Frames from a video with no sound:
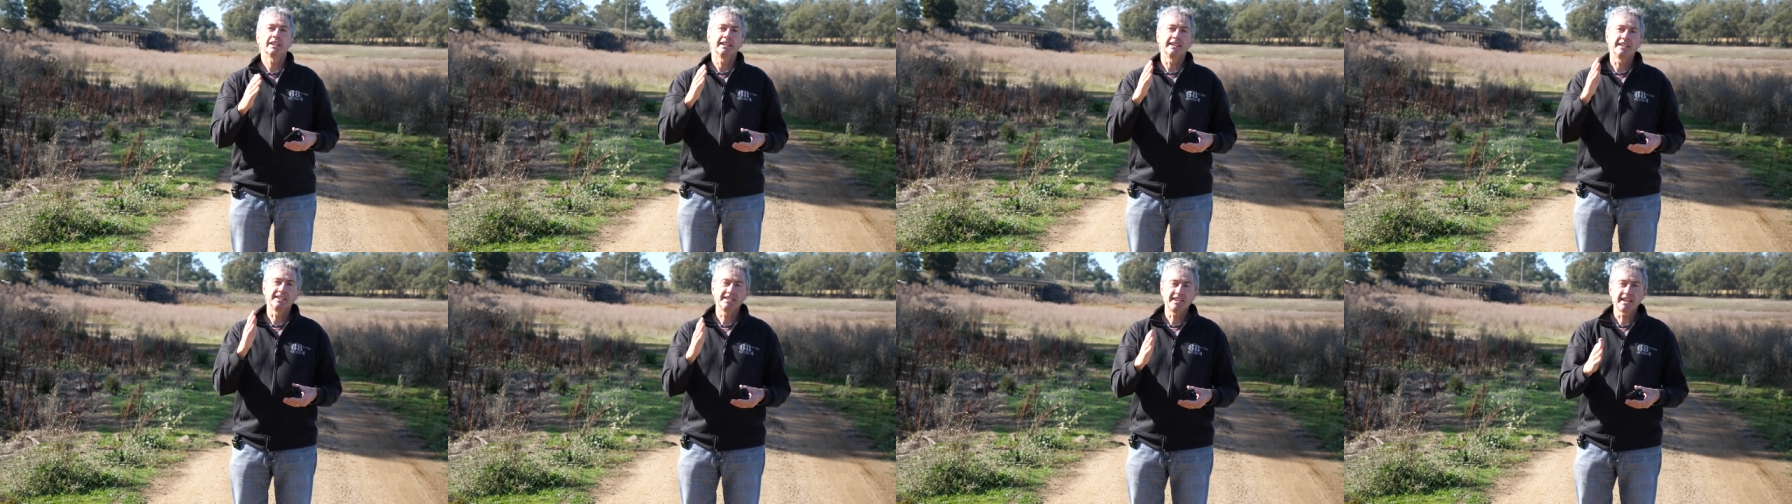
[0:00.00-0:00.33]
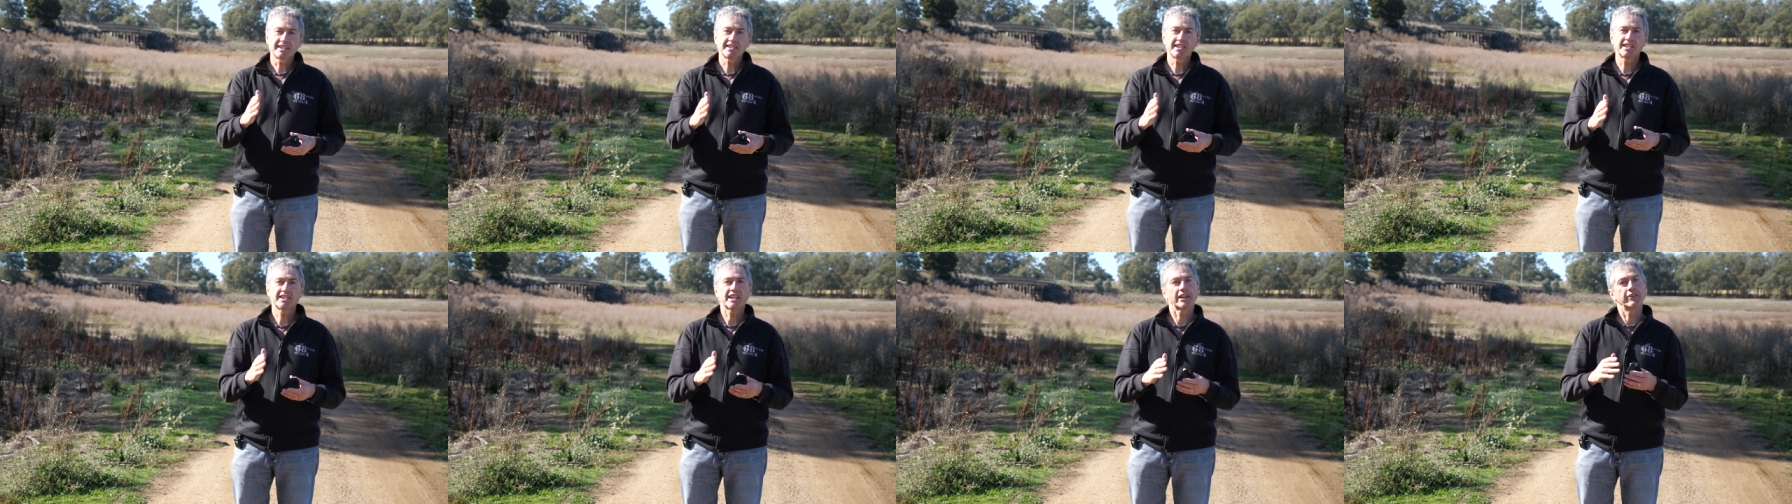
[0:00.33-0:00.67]
is
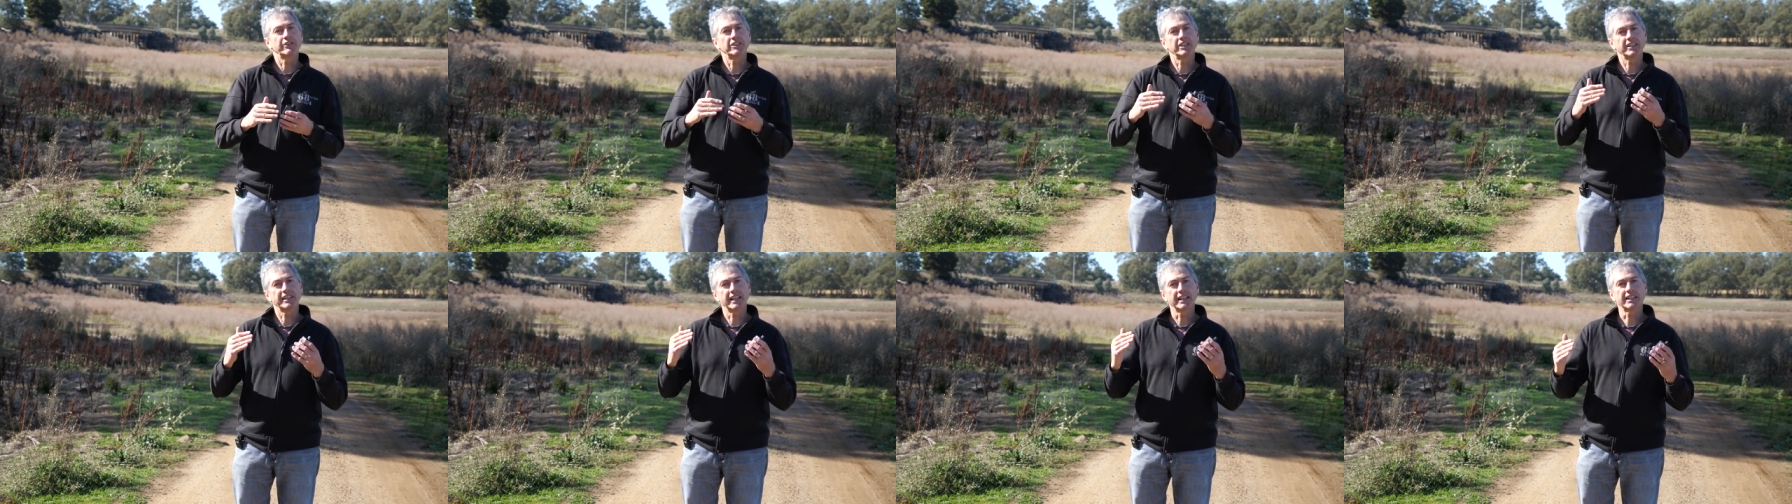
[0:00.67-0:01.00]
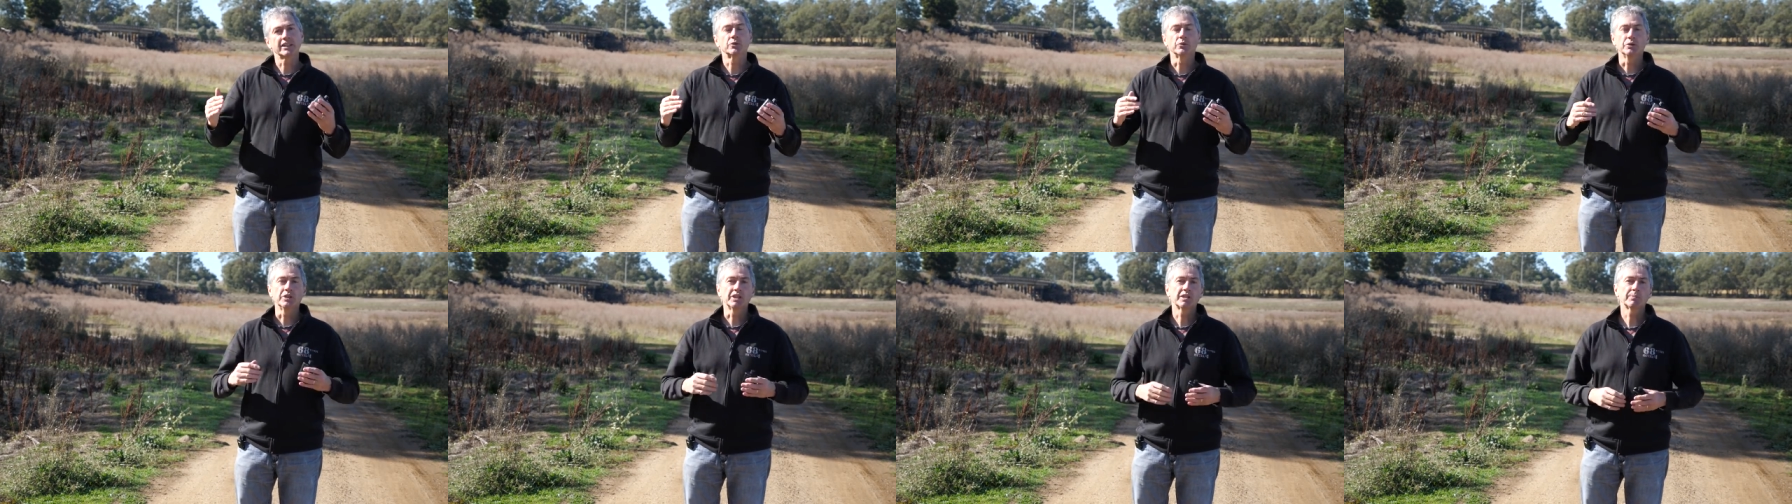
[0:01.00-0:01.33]
necessary to get a
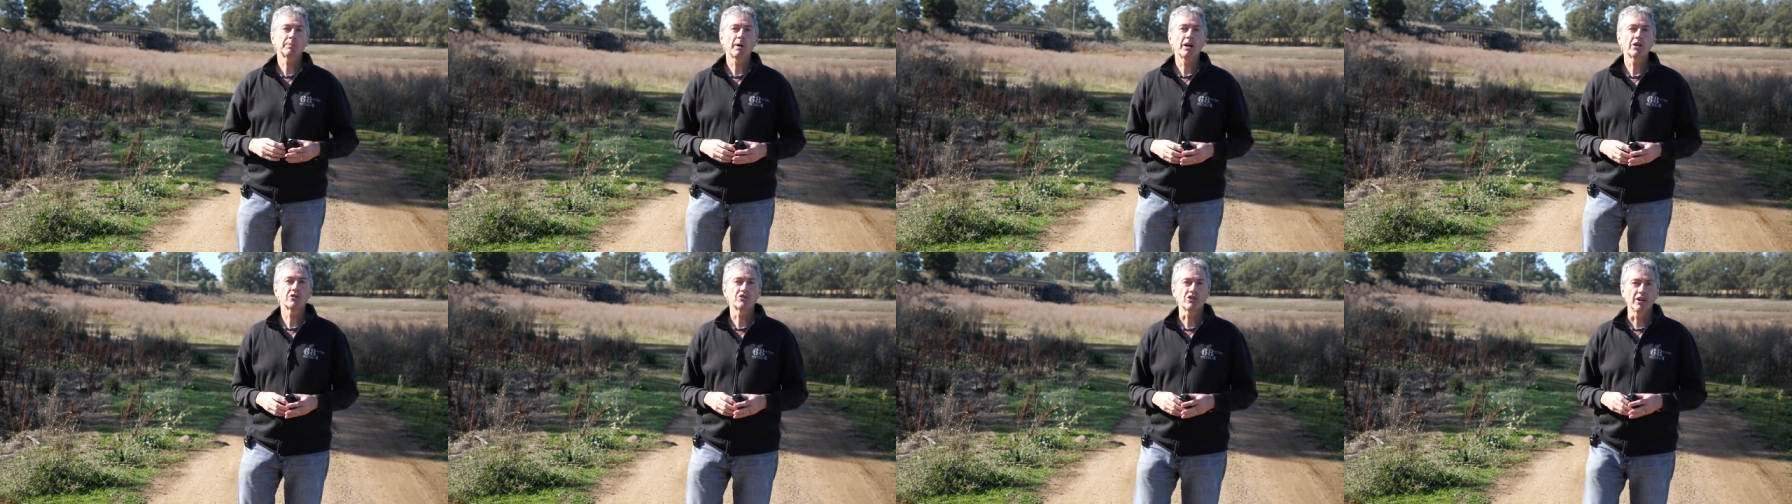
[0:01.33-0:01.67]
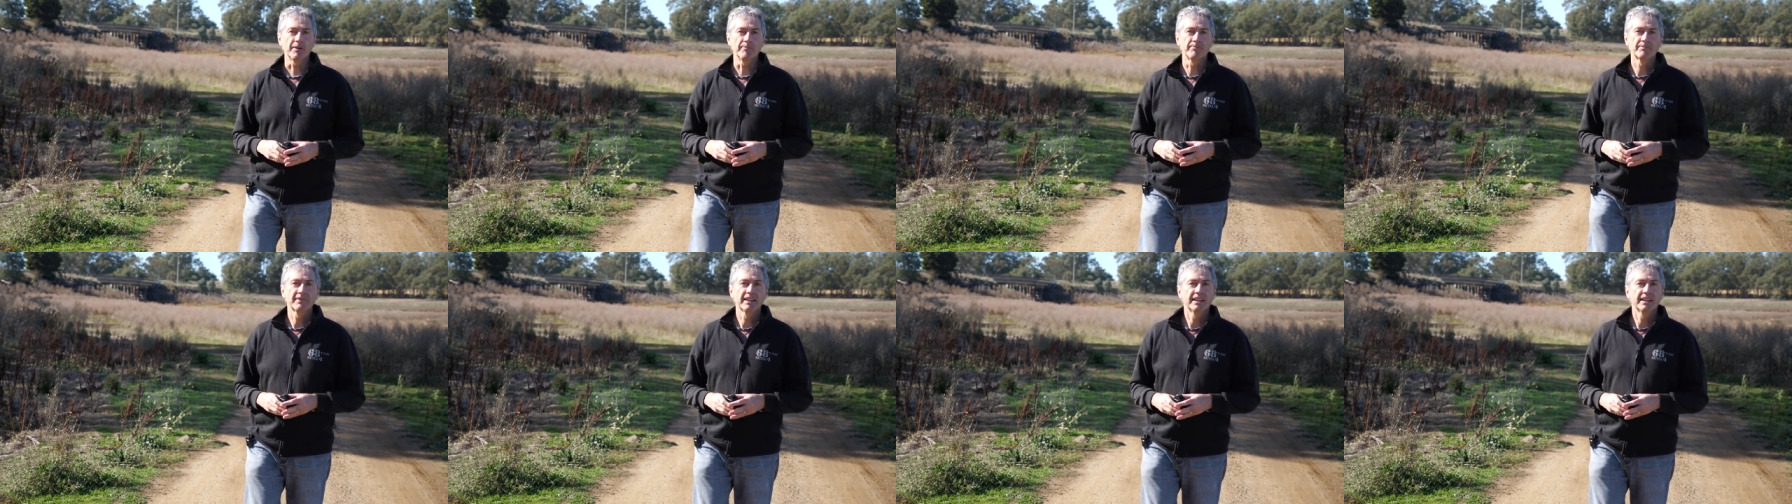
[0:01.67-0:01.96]
good exposure.